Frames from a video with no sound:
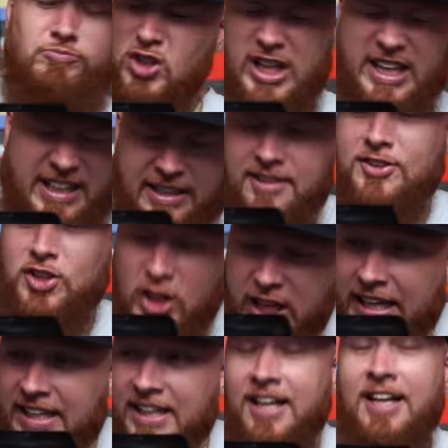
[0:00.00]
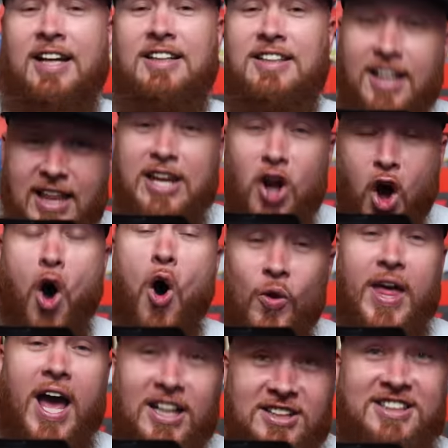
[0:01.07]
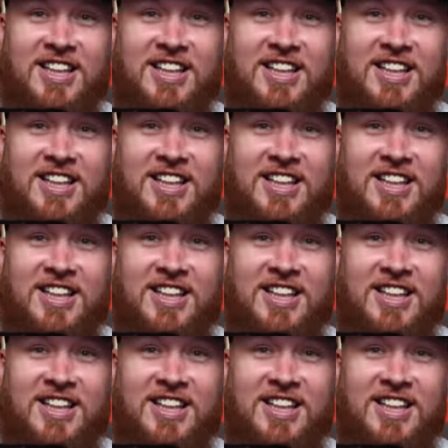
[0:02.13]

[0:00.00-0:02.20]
delete, delete, delete all that.